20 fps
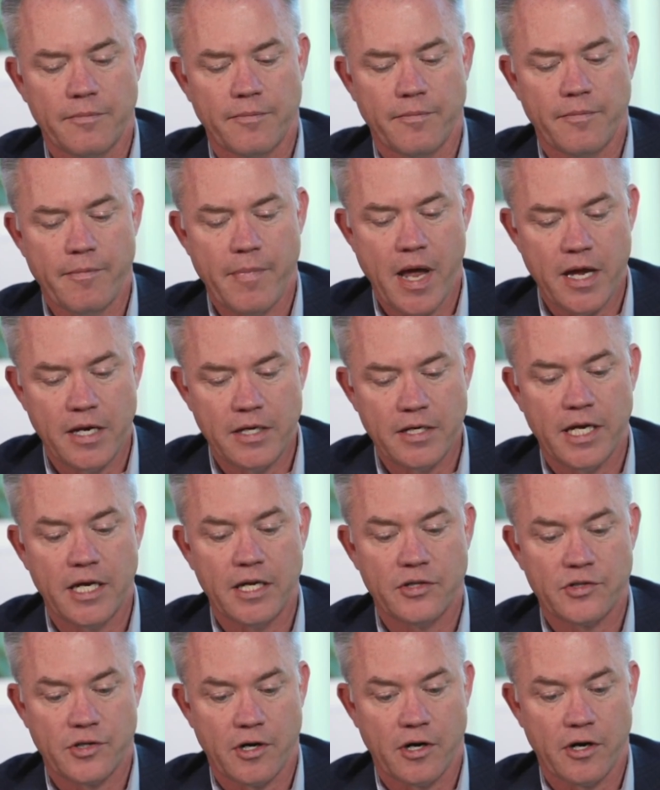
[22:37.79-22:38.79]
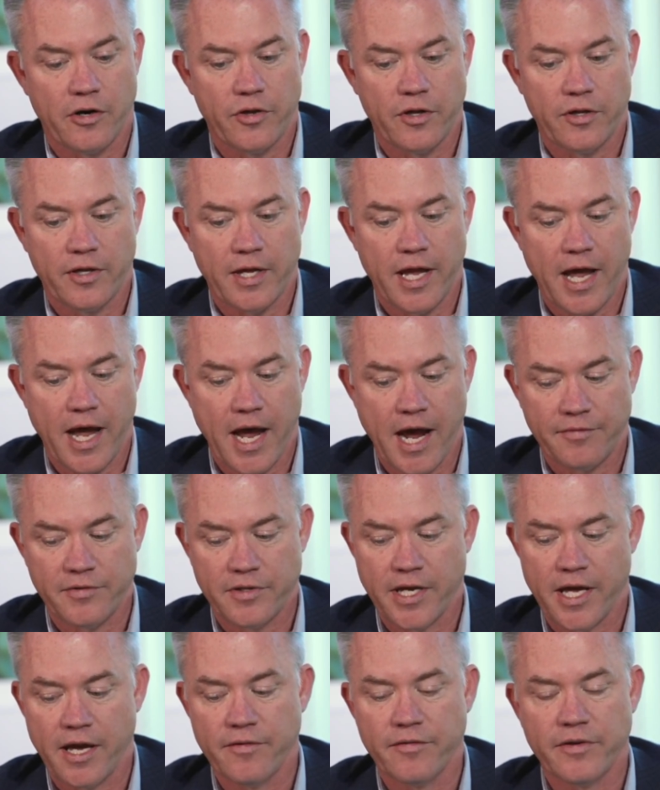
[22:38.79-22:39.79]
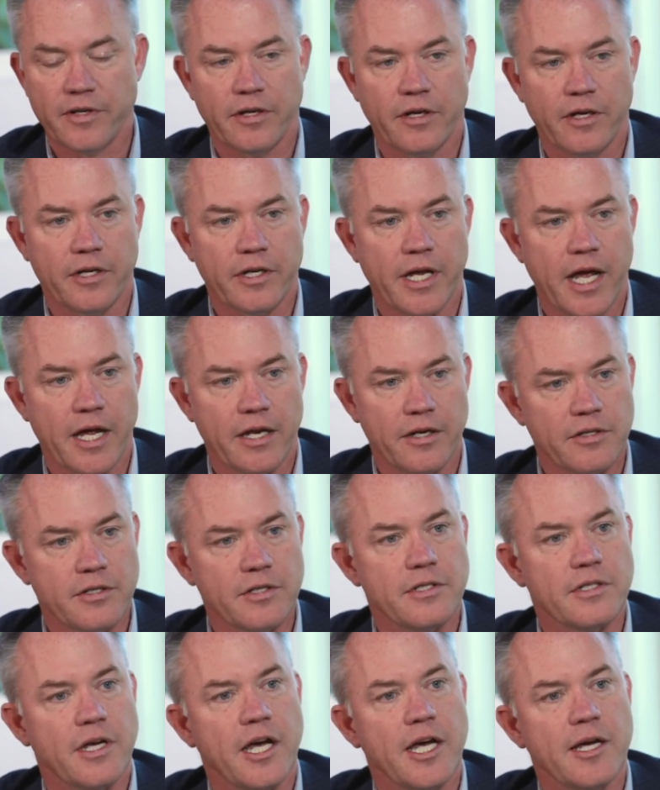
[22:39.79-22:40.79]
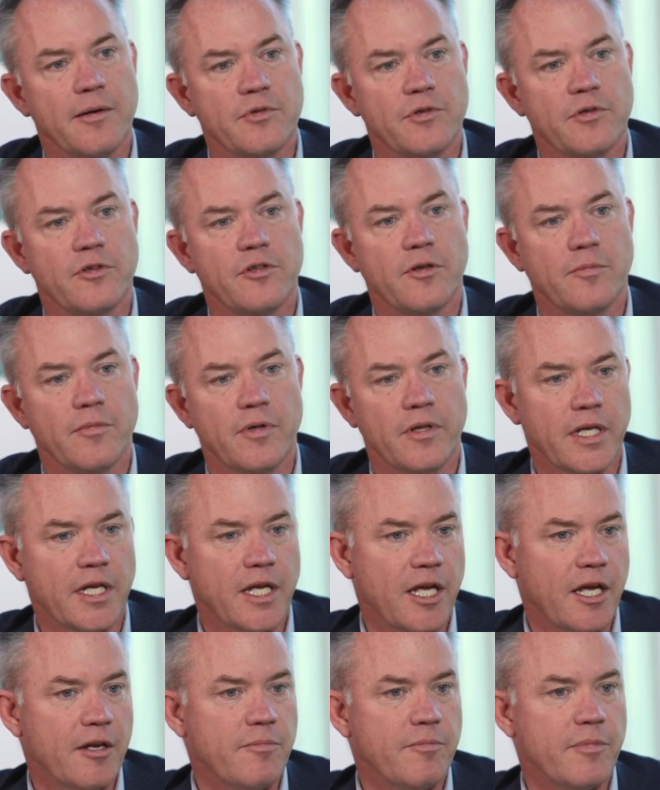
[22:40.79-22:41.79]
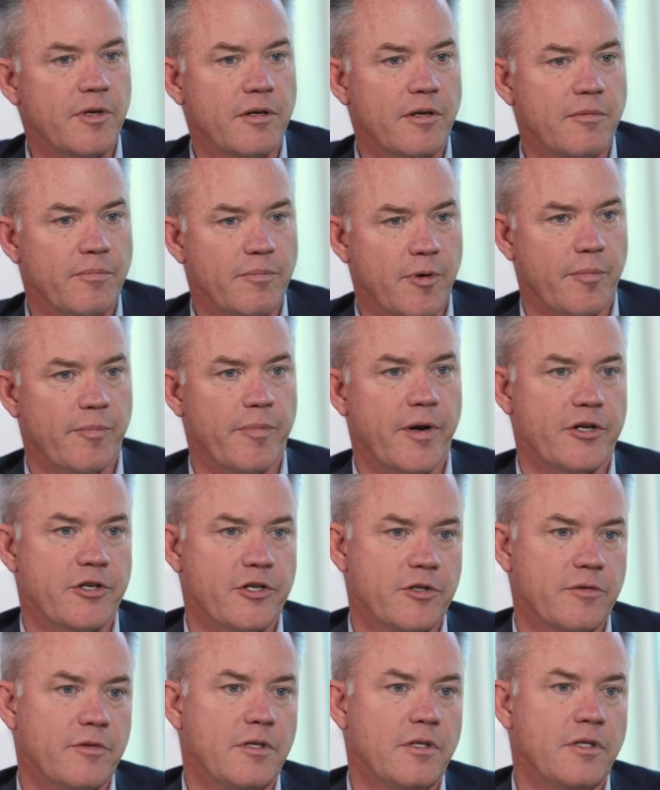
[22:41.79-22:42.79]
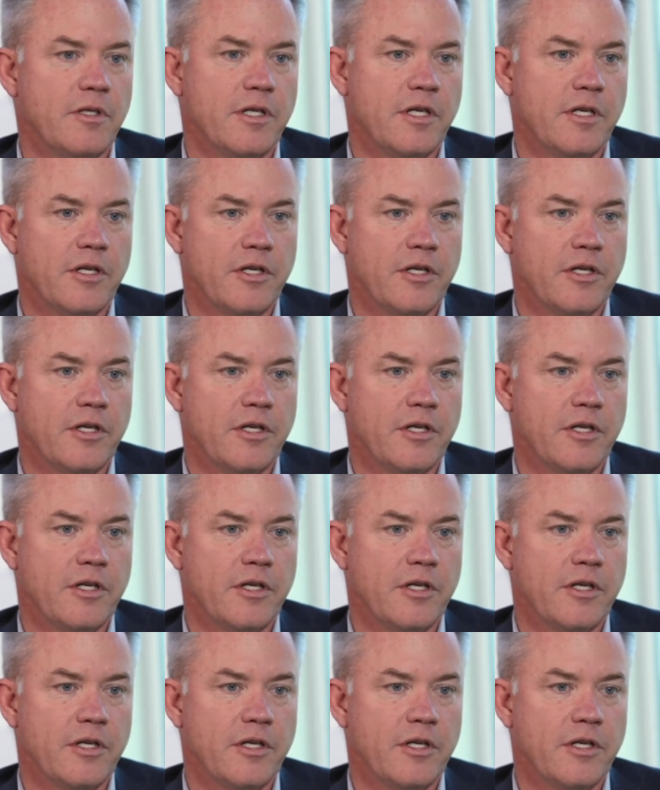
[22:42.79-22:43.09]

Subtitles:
mandates are that they have to have an end time to them, that they can't be perpetual.